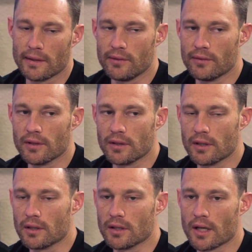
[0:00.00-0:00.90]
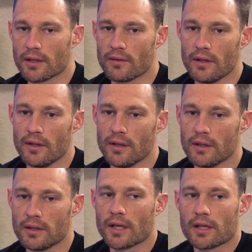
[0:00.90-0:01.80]
even a lot of
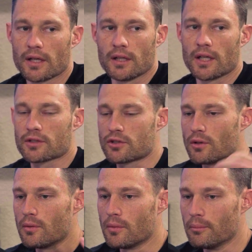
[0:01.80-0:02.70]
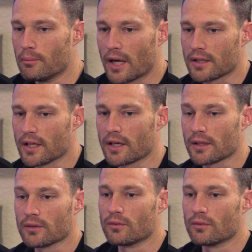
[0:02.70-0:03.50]
the like electromagnetic